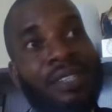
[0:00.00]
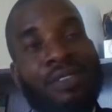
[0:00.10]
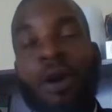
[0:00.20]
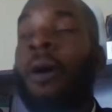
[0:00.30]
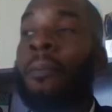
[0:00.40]

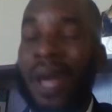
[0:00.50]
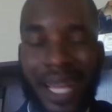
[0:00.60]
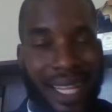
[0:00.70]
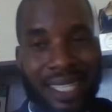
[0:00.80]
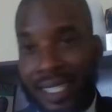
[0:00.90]
for
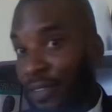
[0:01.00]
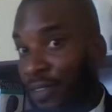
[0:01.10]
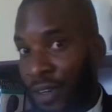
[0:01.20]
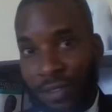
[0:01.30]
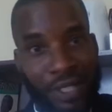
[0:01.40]
penalty
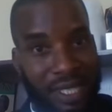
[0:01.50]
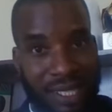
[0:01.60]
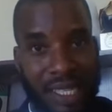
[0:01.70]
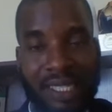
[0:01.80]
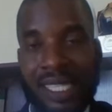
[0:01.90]
for
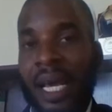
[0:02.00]
offenses,